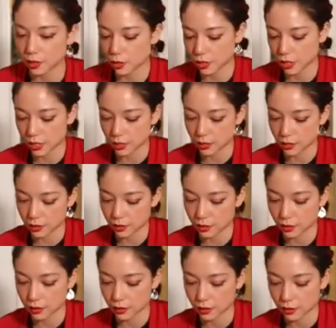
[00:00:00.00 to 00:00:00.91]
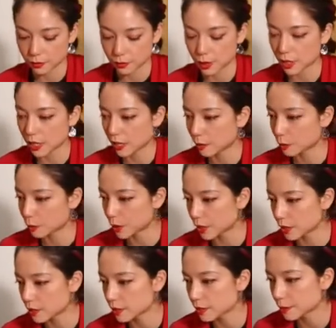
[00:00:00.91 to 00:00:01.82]
I'm gonna try this metallic
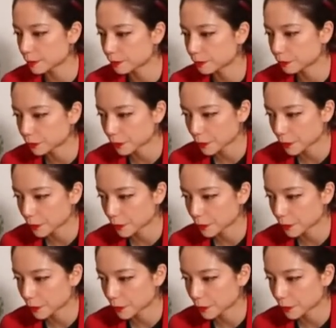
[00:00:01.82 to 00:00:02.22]
bronze.